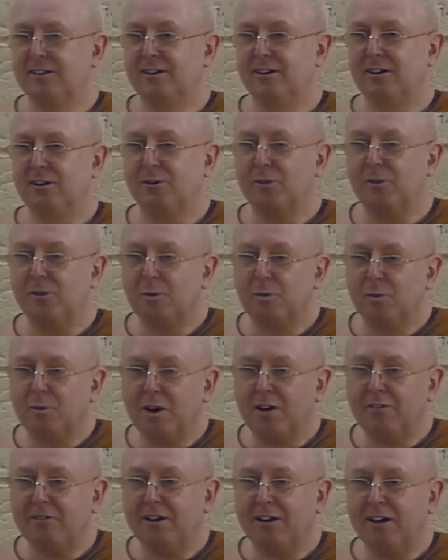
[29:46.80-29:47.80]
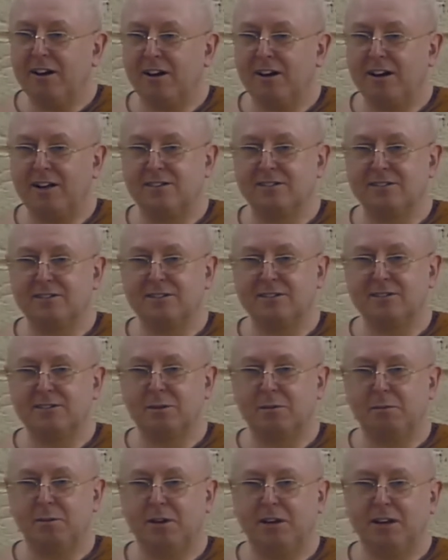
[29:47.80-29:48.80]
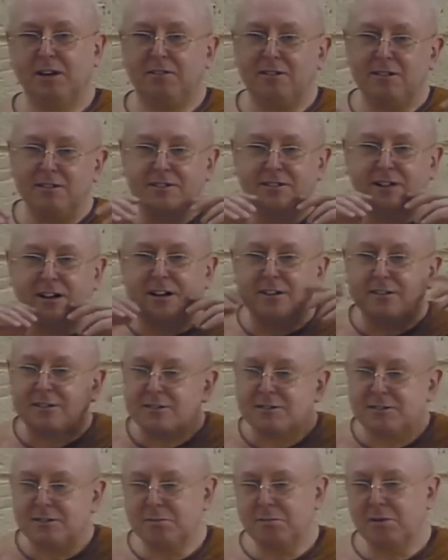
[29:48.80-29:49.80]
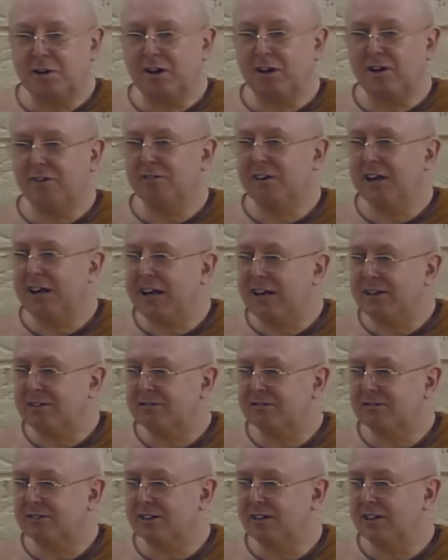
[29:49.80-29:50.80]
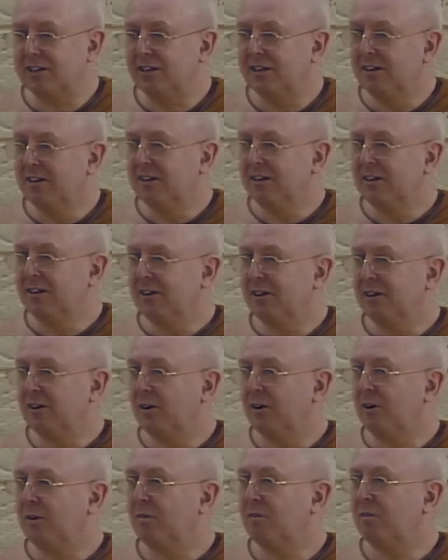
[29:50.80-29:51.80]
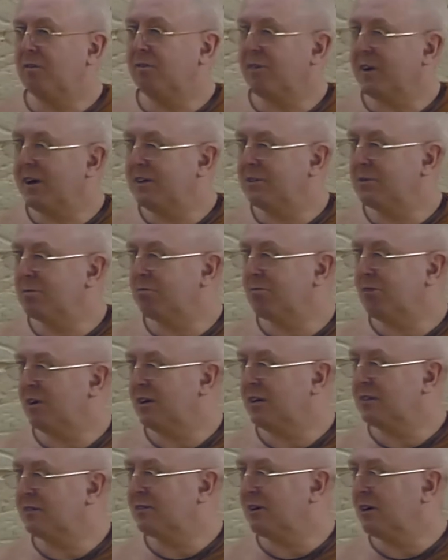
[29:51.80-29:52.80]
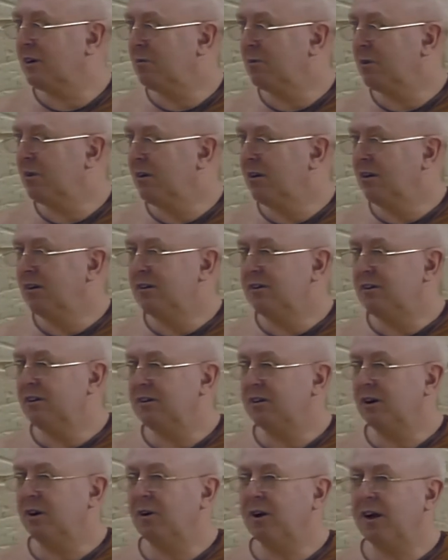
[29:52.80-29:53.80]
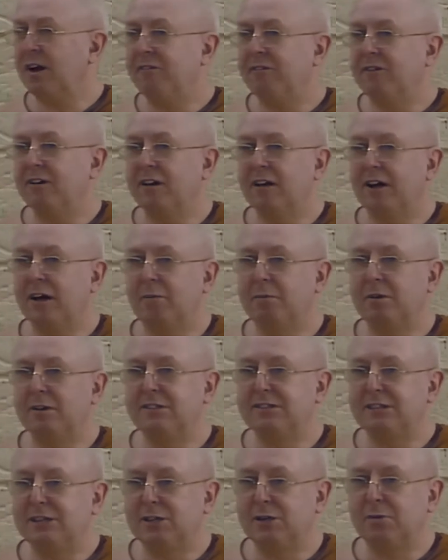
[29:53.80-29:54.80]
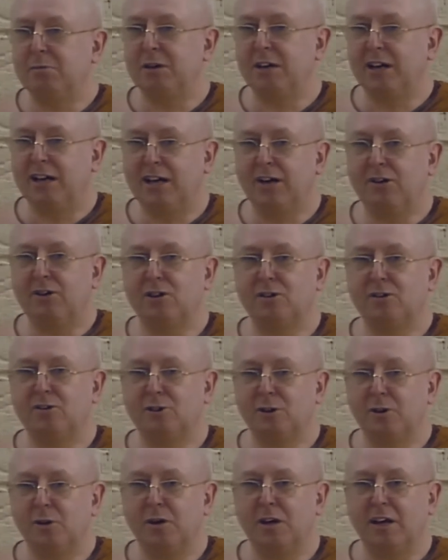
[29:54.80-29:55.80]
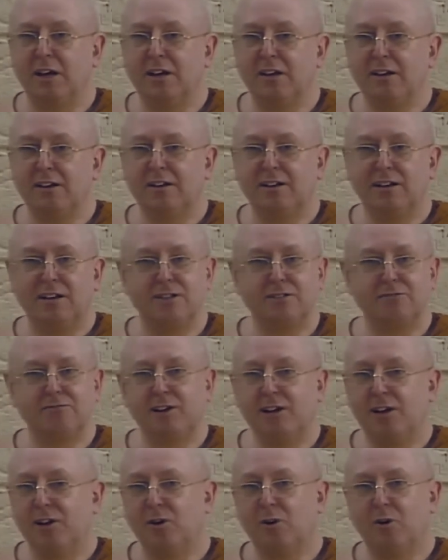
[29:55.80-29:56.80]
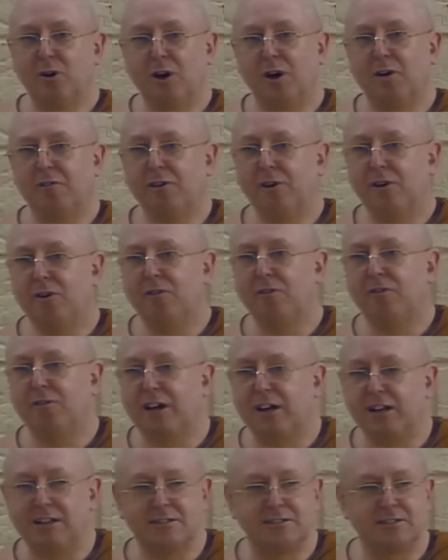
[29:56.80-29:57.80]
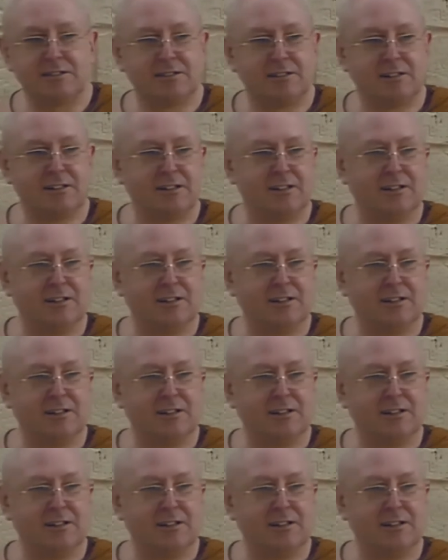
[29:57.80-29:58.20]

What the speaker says: And all the worry lines disappear, and you start to smile naturally, and your whole face brightens up. You don't have to come and tell me how you're doing. It's written all over your face.